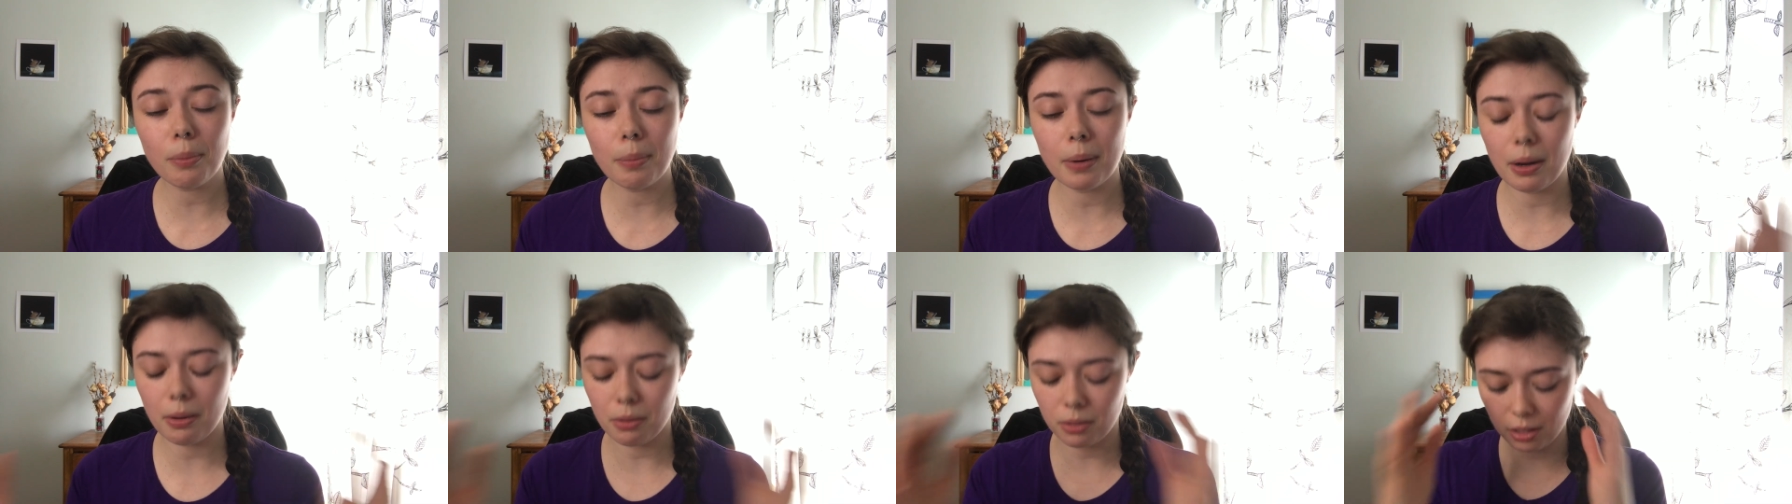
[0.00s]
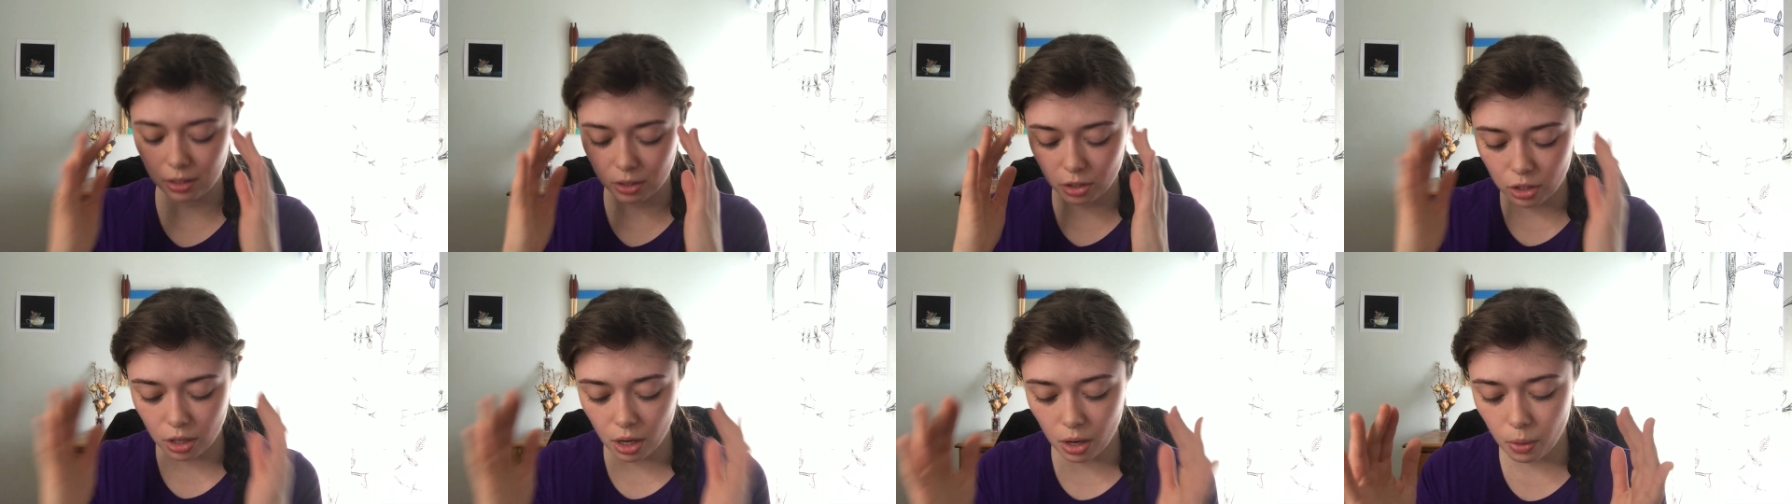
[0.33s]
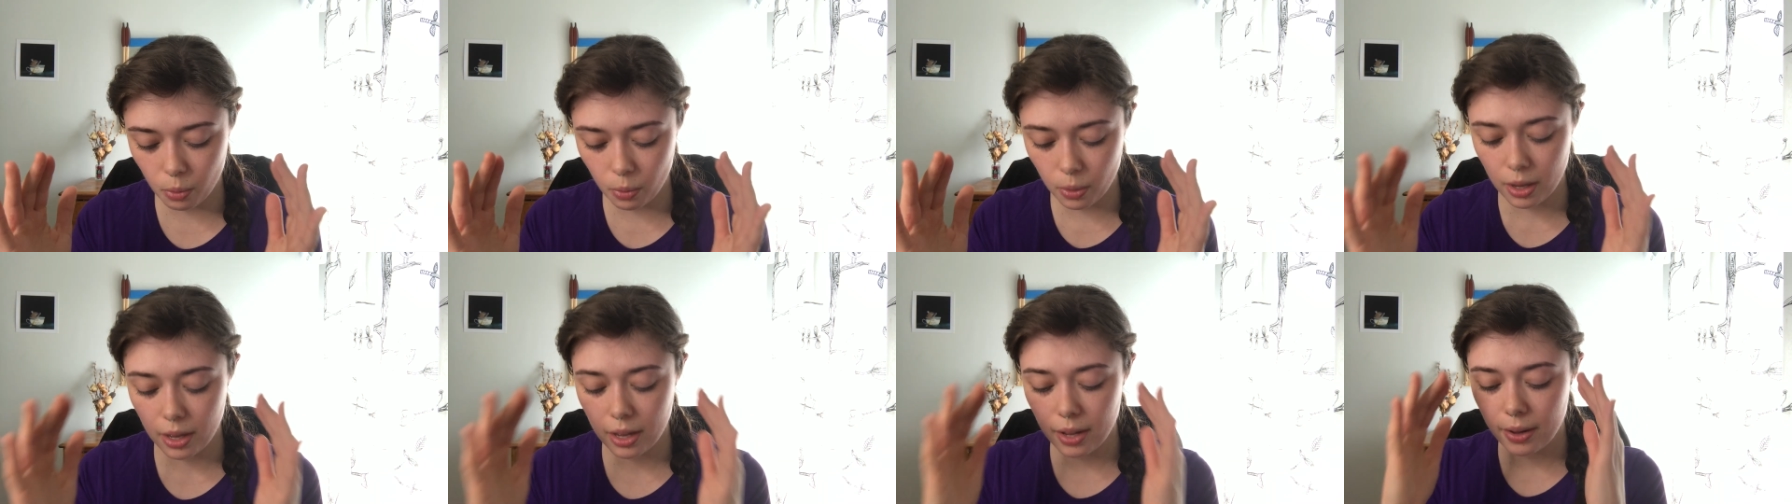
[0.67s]
but I was like,
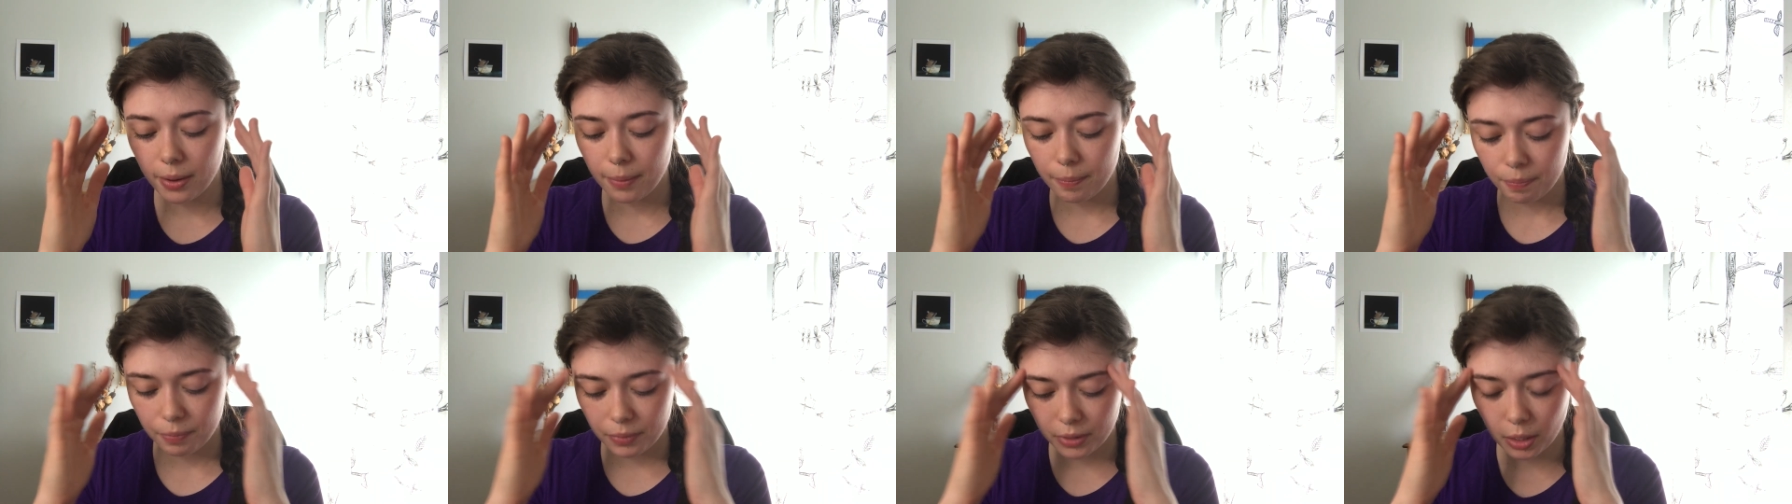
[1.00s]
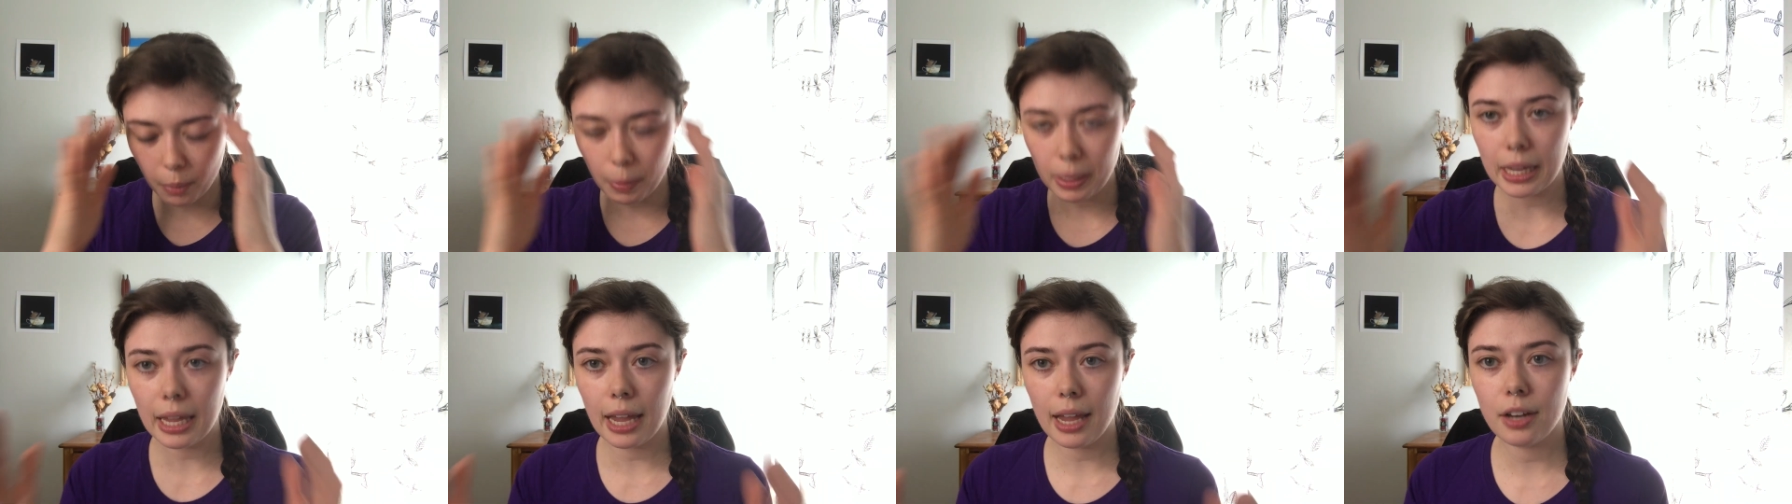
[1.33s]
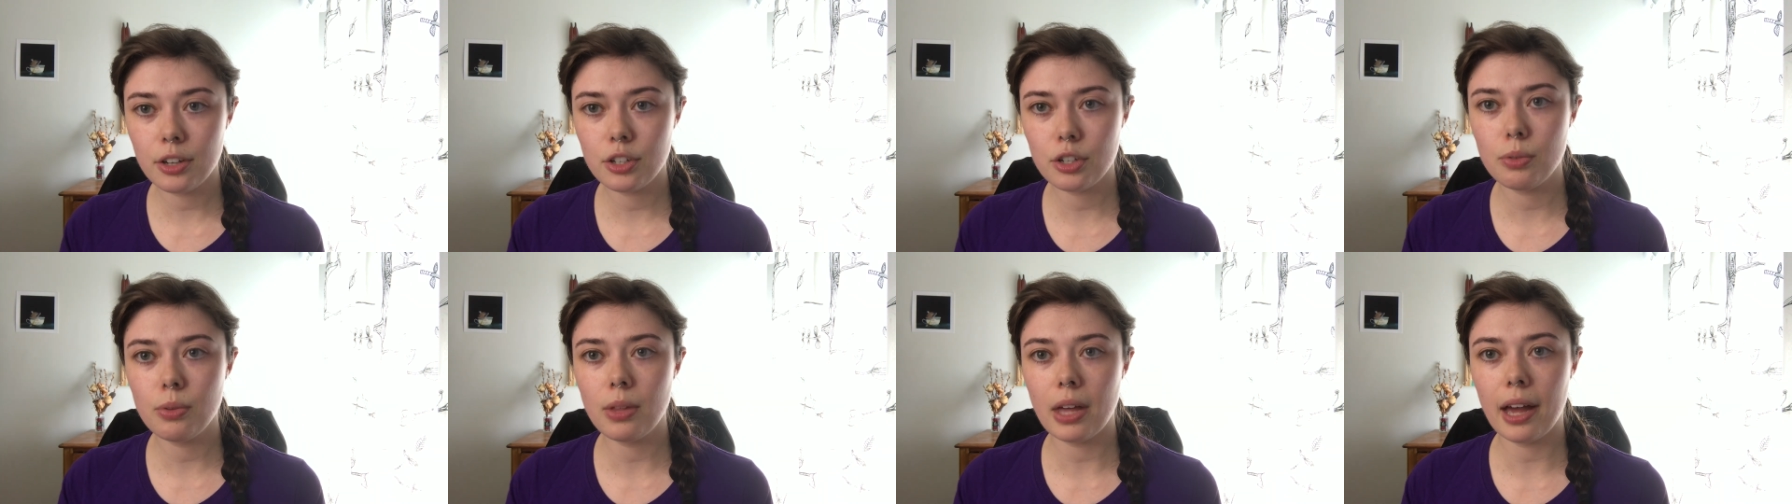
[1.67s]
no, I
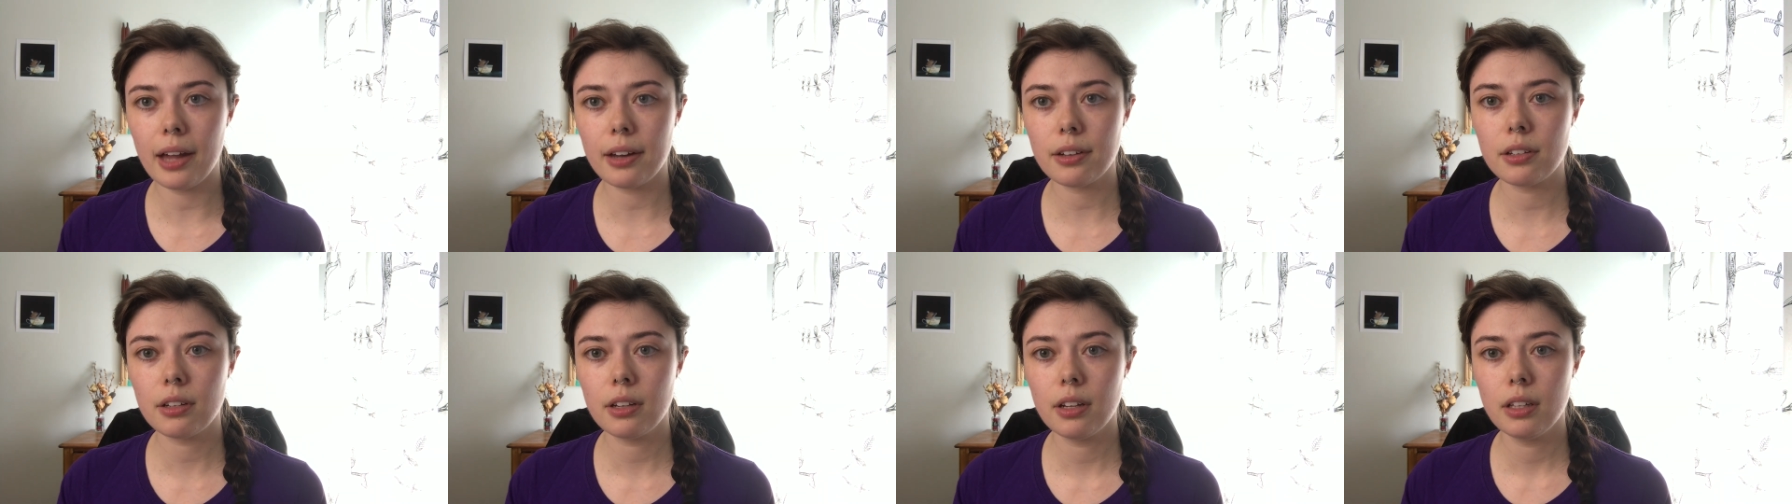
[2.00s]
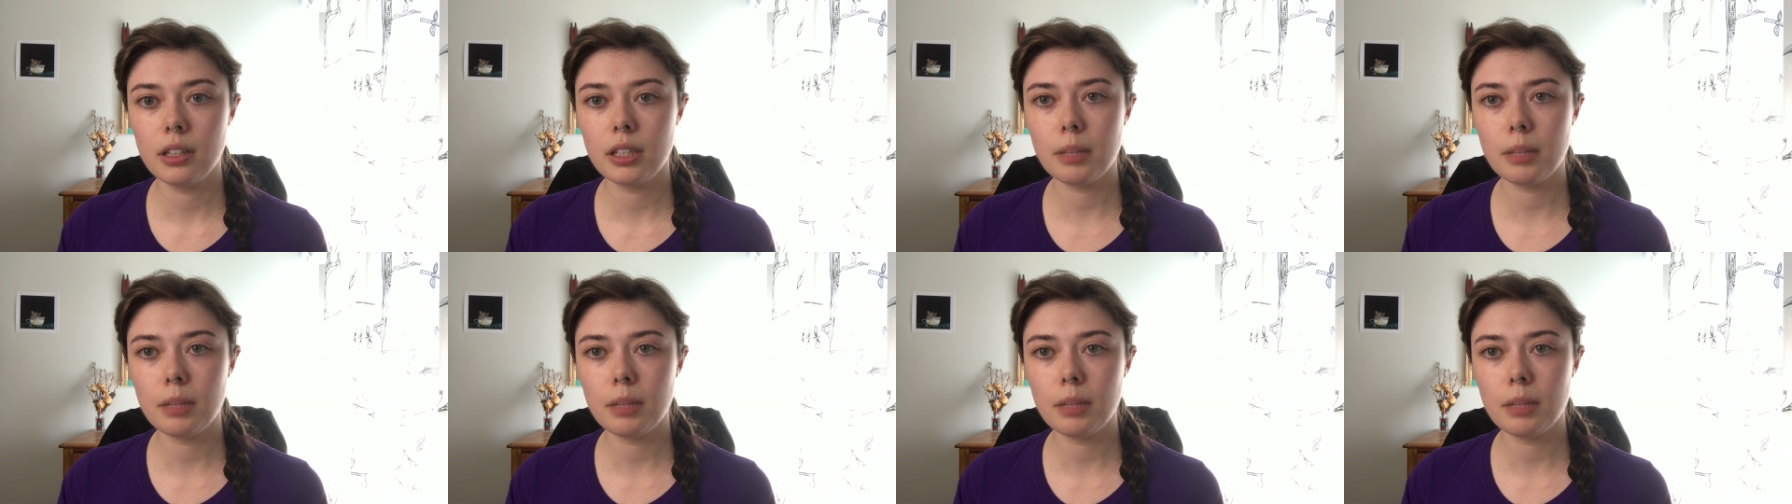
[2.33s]
can't do that.